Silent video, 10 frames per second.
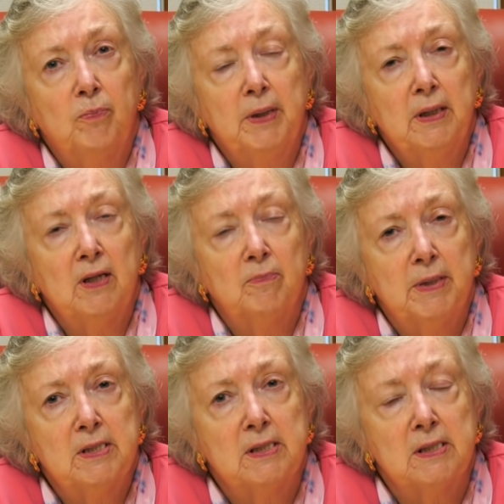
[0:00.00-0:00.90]
opening their
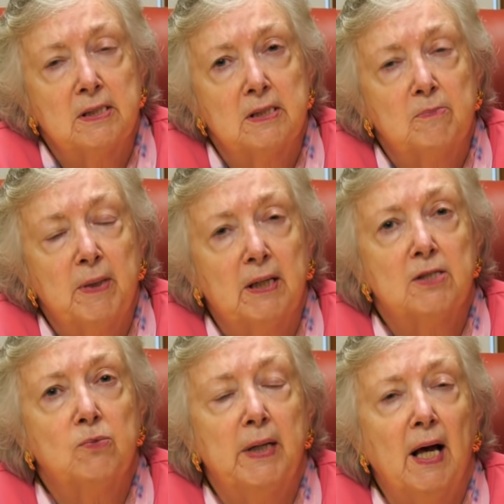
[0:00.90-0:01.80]
businesses
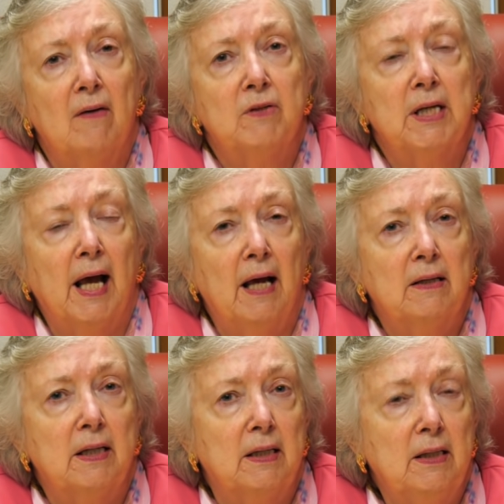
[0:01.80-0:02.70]
because we haven't
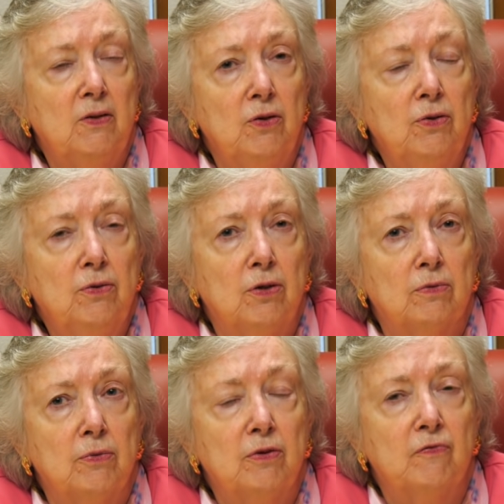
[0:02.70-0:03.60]
had any new
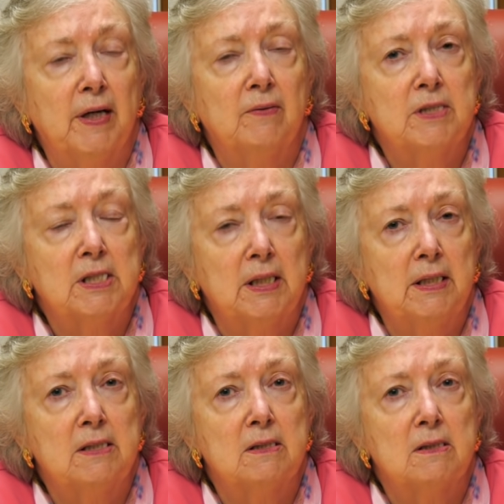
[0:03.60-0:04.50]
coronavirus
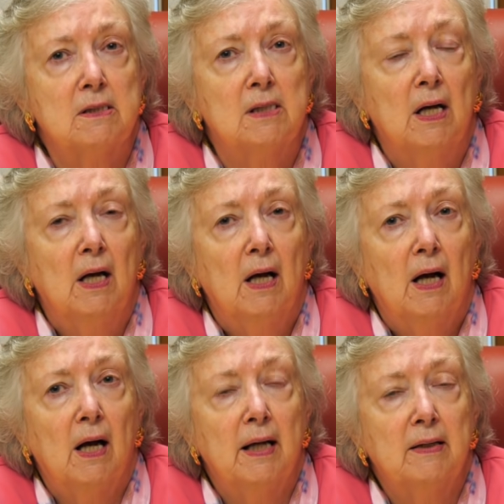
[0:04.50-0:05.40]
cases
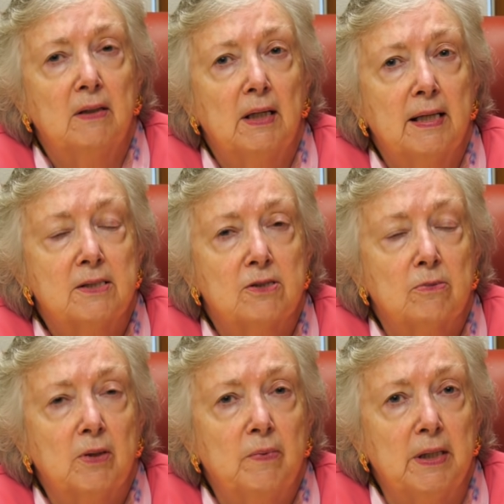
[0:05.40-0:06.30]
in the last
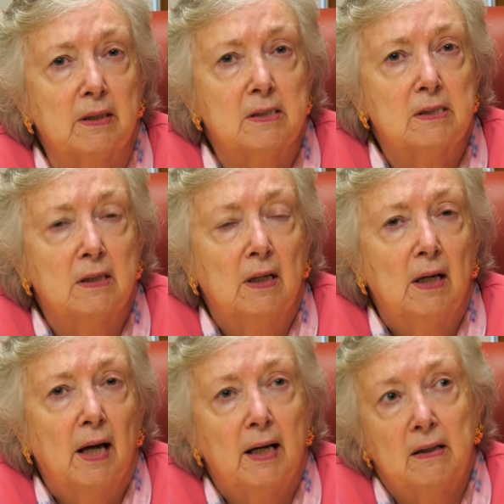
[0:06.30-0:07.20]
3 weeks.
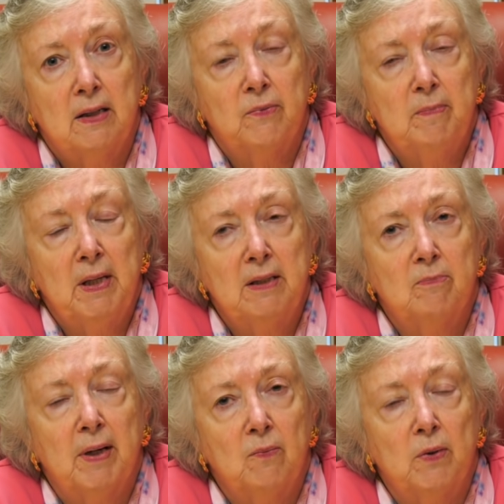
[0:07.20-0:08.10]
And I think we made
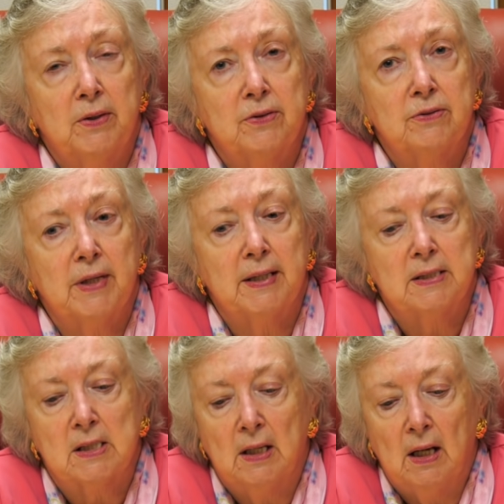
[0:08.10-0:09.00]
it by 1 or 2 days.